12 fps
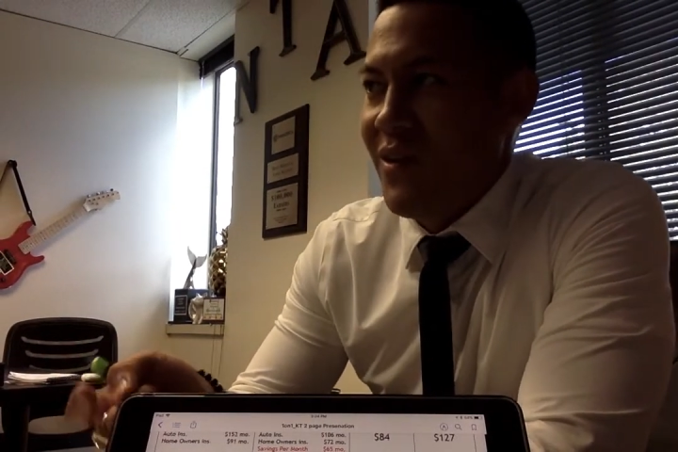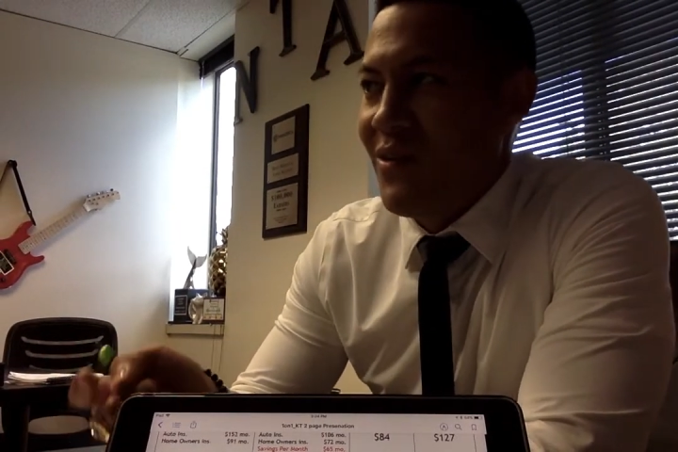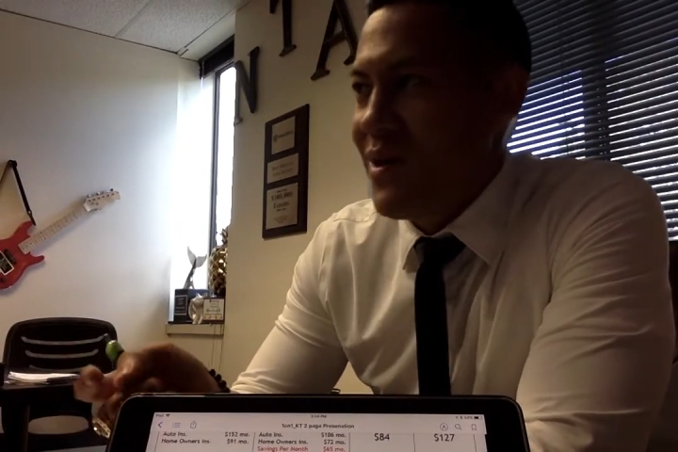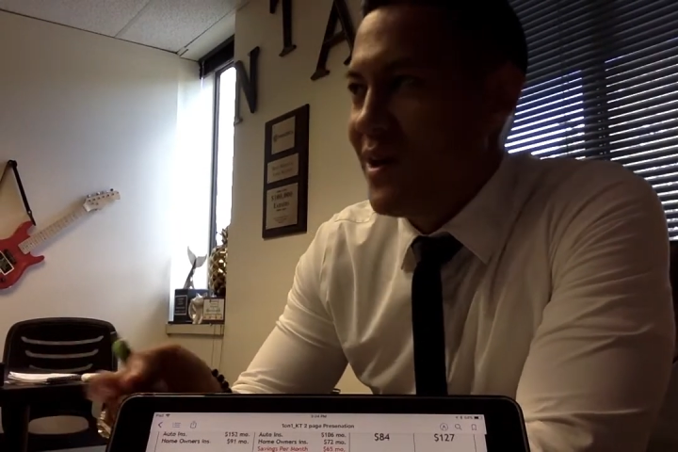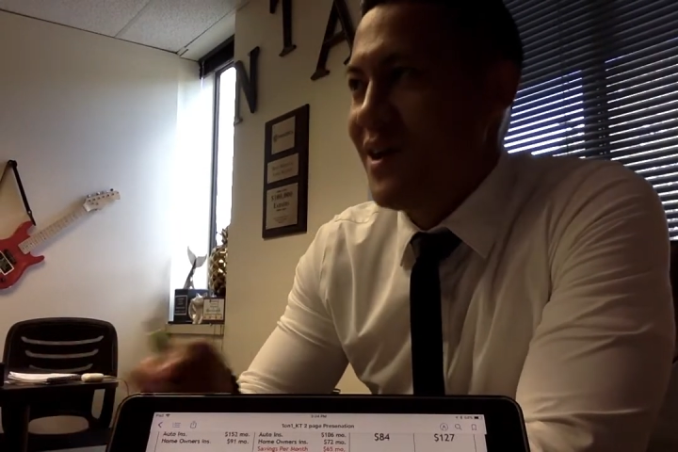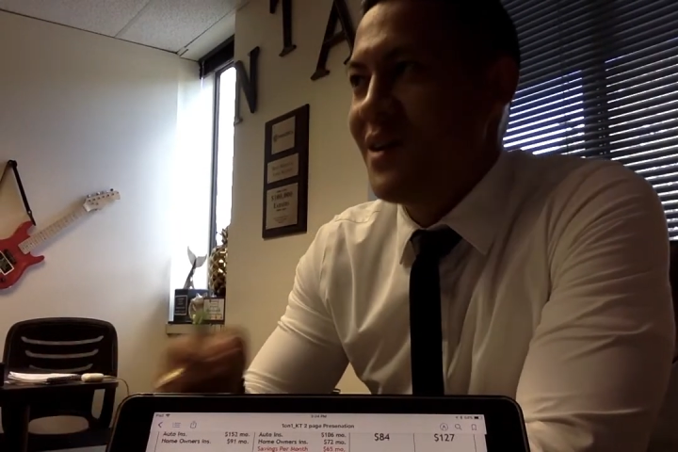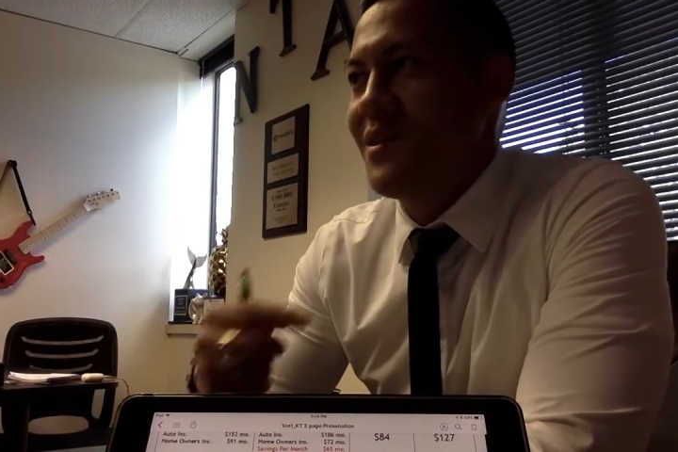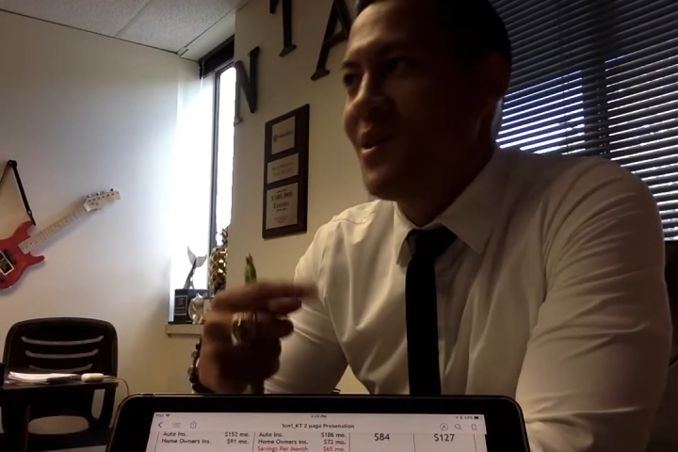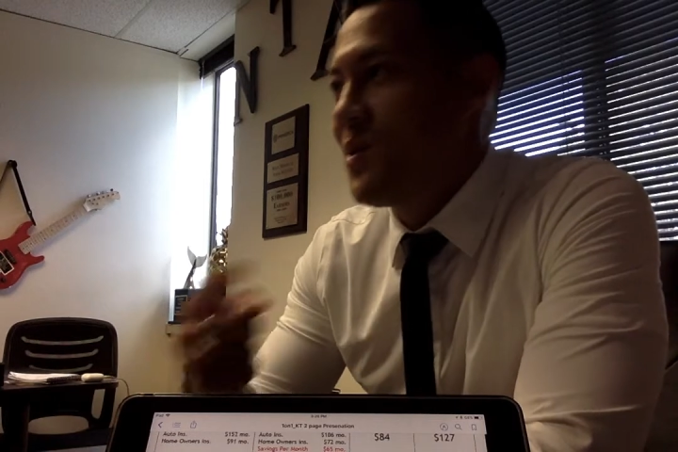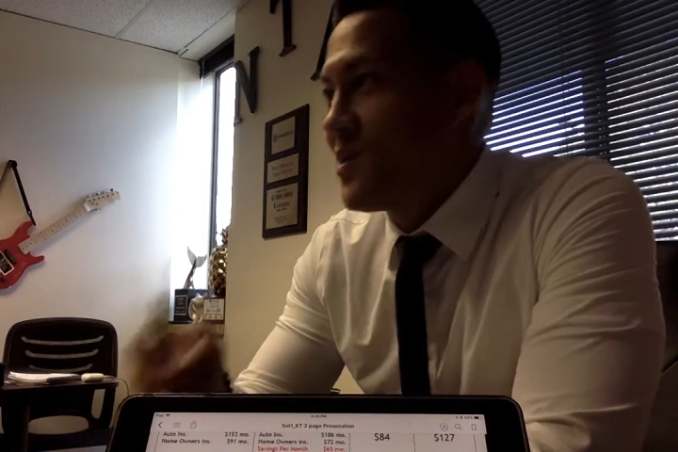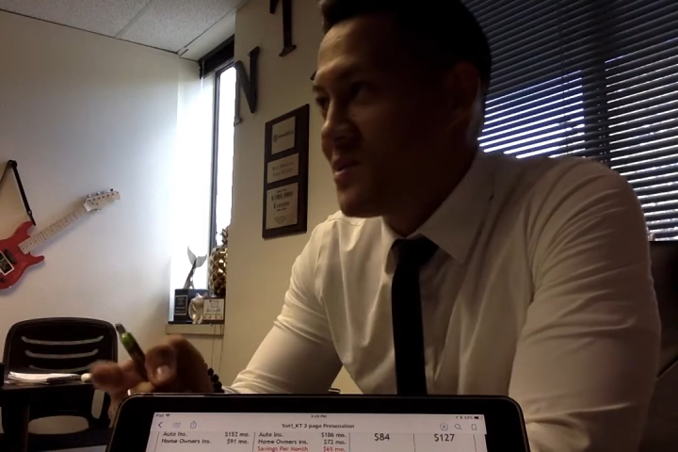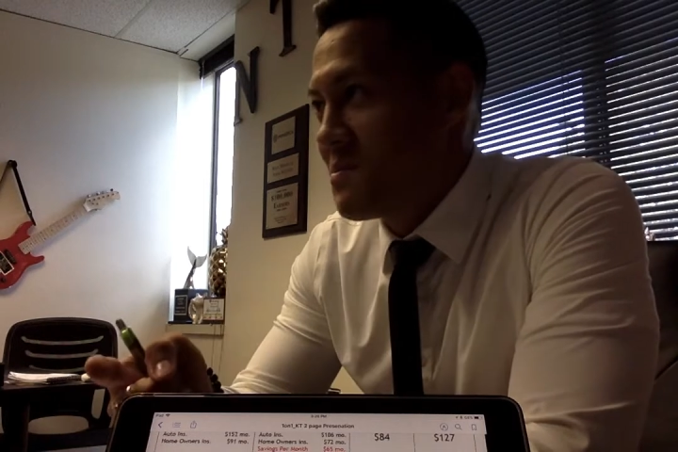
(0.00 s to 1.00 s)
Ryan, I
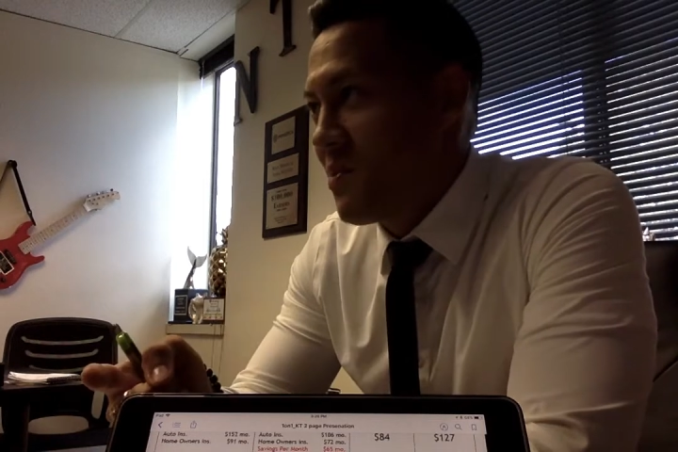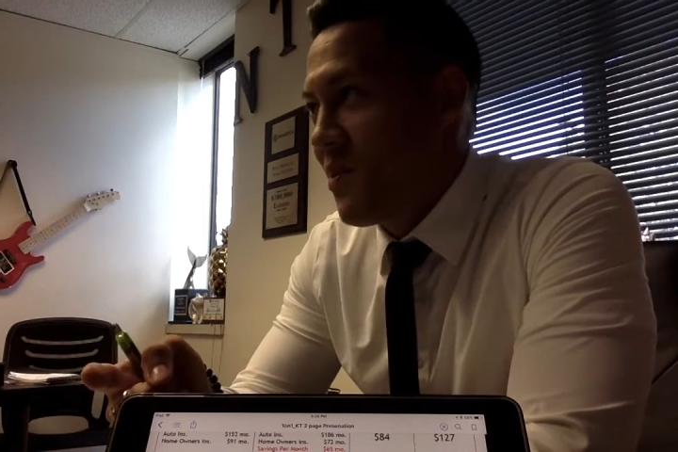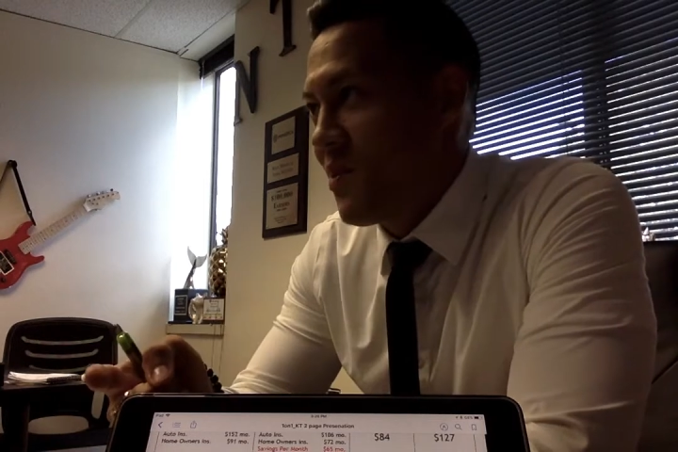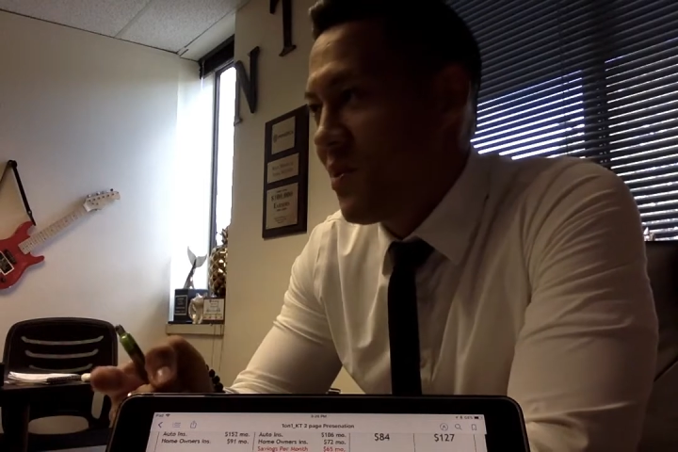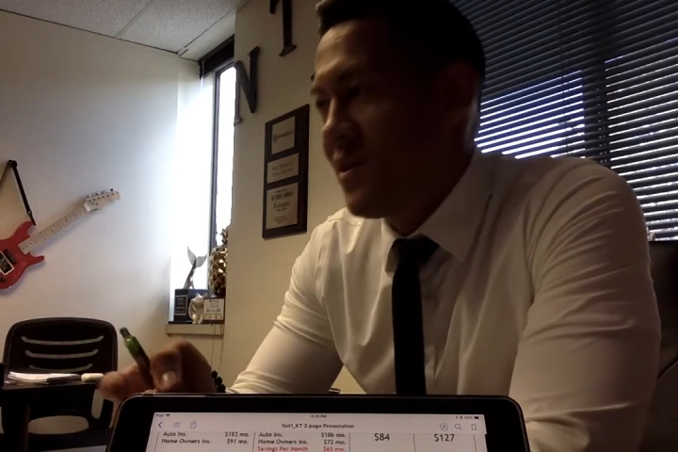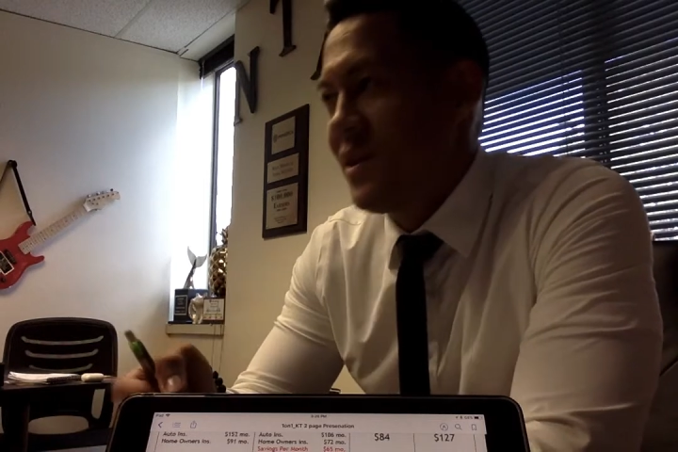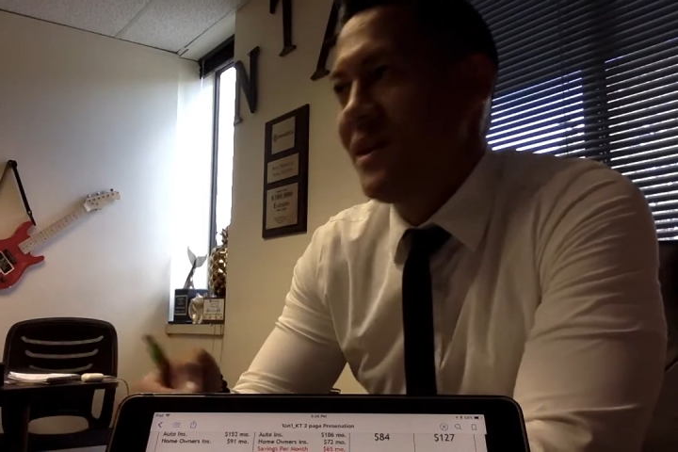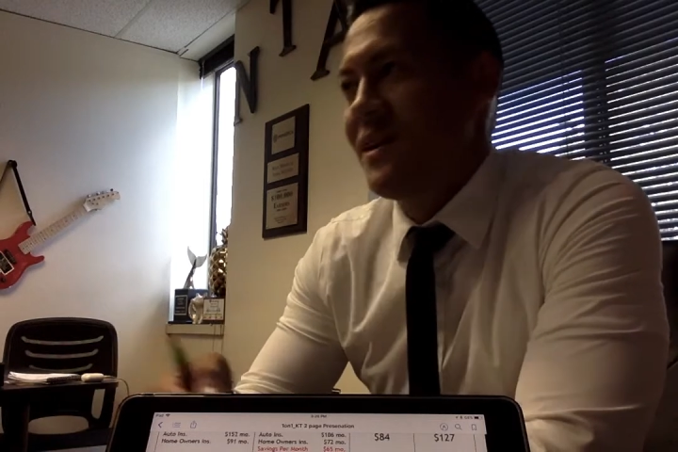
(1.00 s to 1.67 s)
know it's important,